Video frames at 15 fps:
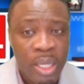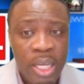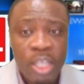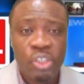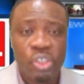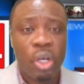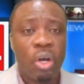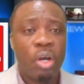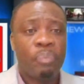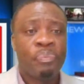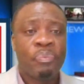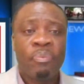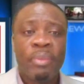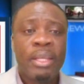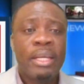So
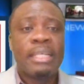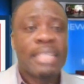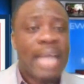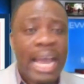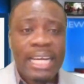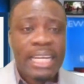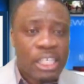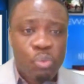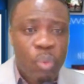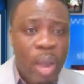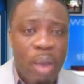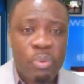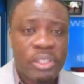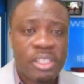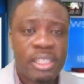that is why
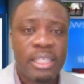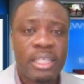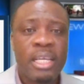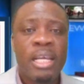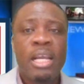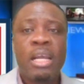we see.